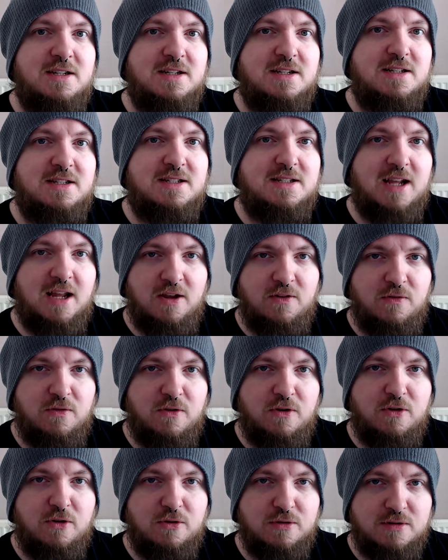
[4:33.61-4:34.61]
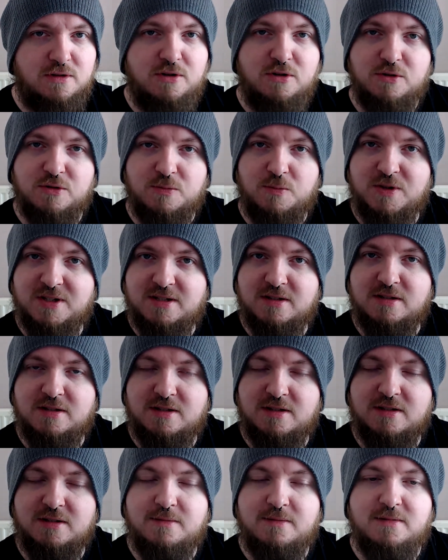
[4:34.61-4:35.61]
Save your
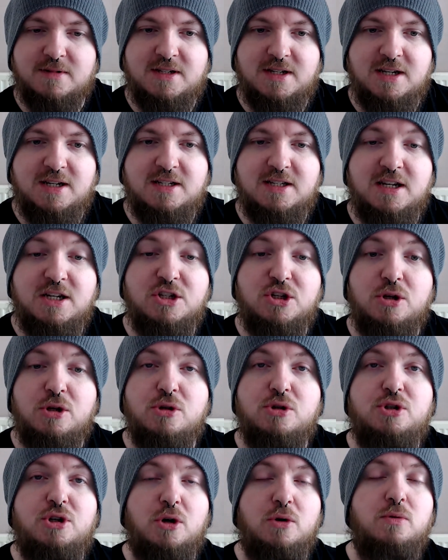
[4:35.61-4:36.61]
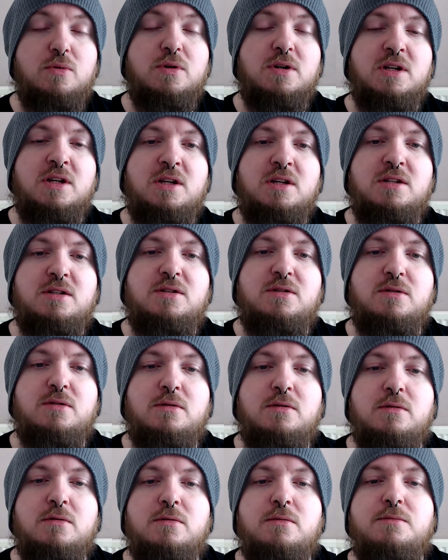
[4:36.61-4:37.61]
wizard's DC, so you don't need
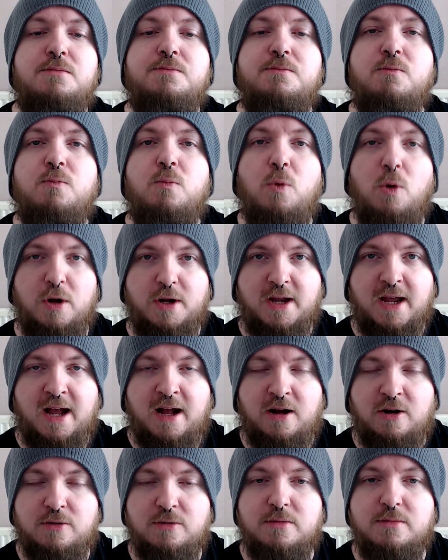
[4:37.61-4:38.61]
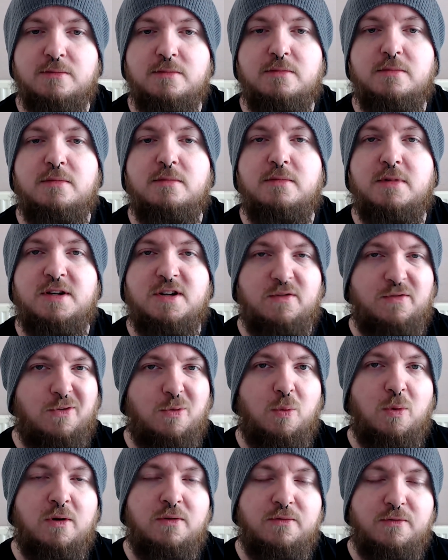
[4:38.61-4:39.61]
to work out a different
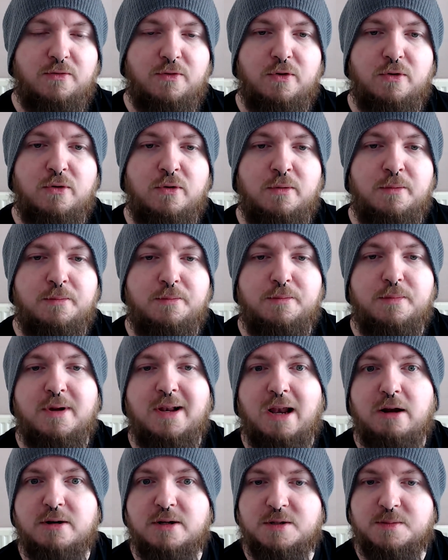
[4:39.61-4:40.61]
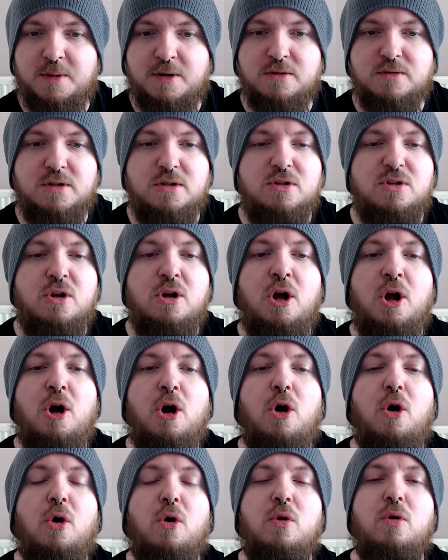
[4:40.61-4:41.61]
one for your cleric spells. It's
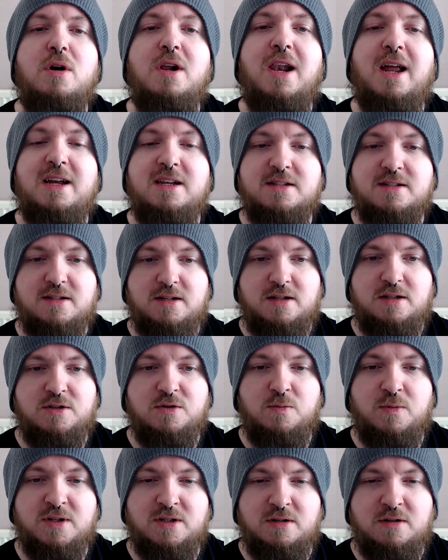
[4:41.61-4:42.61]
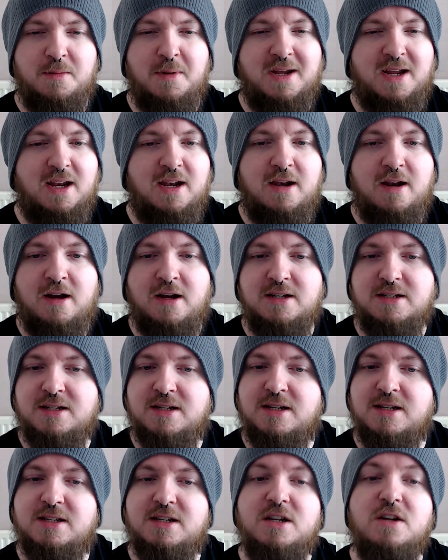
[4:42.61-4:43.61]
all classed as a wizard to make it nice and
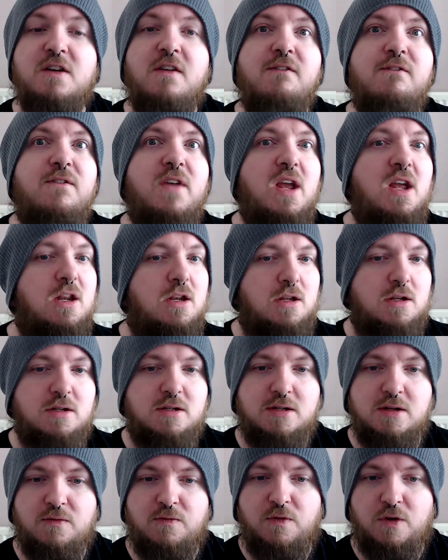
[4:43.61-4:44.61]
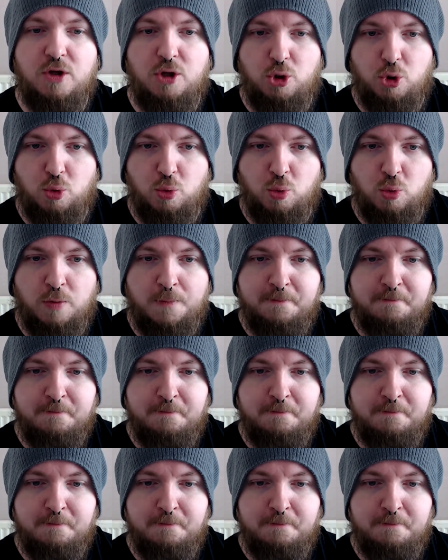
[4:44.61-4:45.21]
easy and convenient for you.